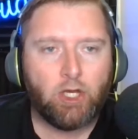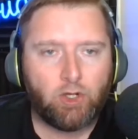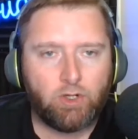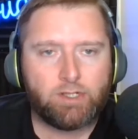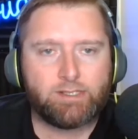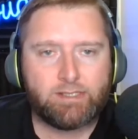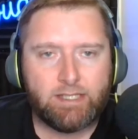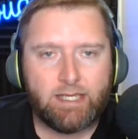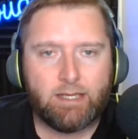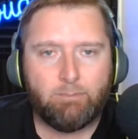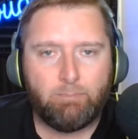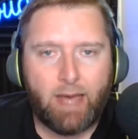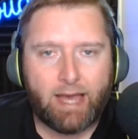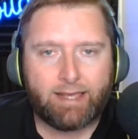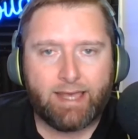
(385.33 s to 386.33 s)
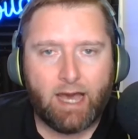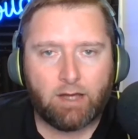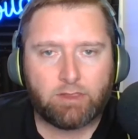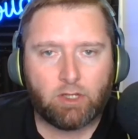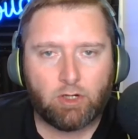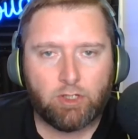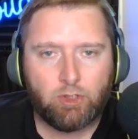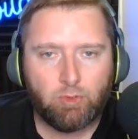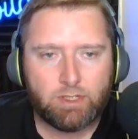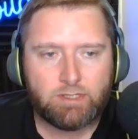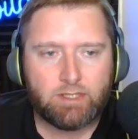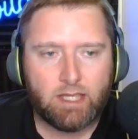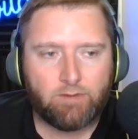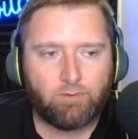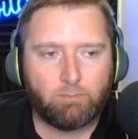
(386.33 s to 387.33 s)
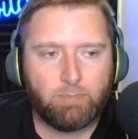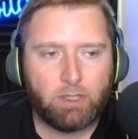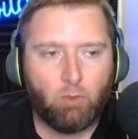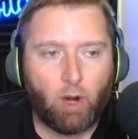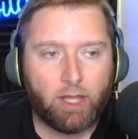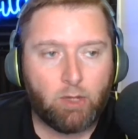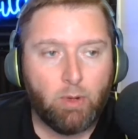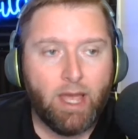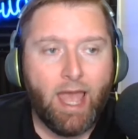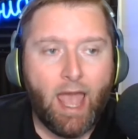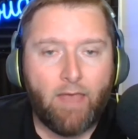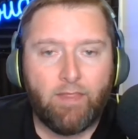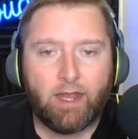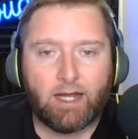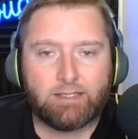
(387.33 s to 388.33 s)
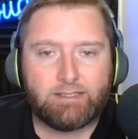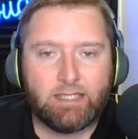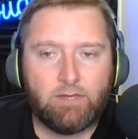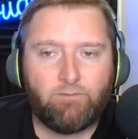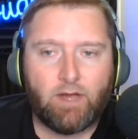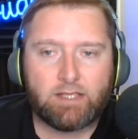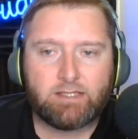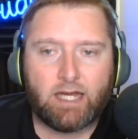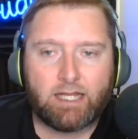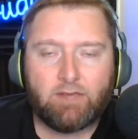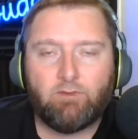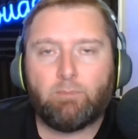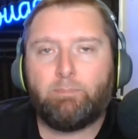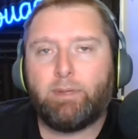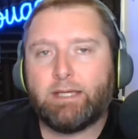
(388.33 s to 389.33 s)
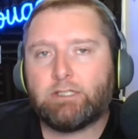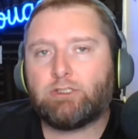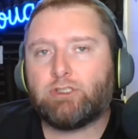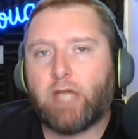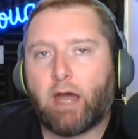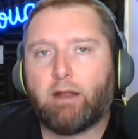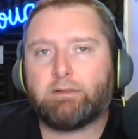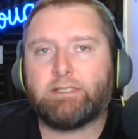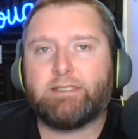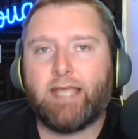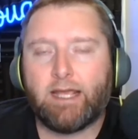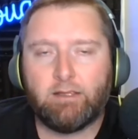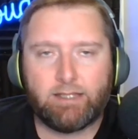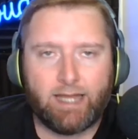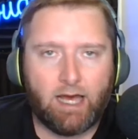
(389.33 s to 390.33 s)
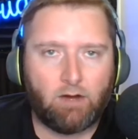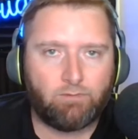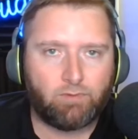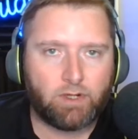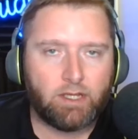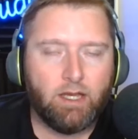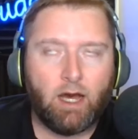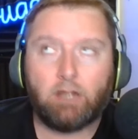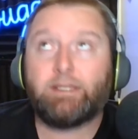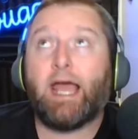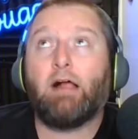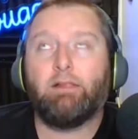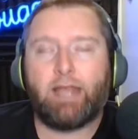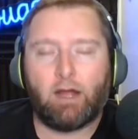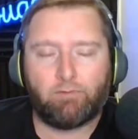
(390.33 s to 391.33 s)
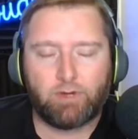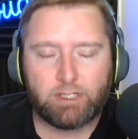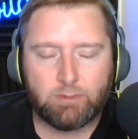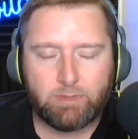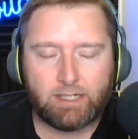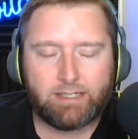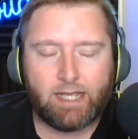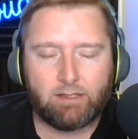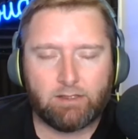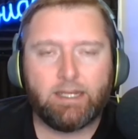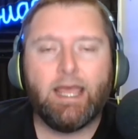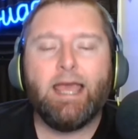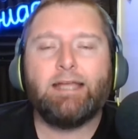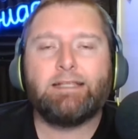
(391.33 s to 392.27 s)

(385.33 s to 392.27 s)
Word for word: Good to see him back out there and doing his thing for BYU. And then on defense, got to give a big shout out to Talon Alfrey. Uh, Talon Alfrey, excuse me, not Talon.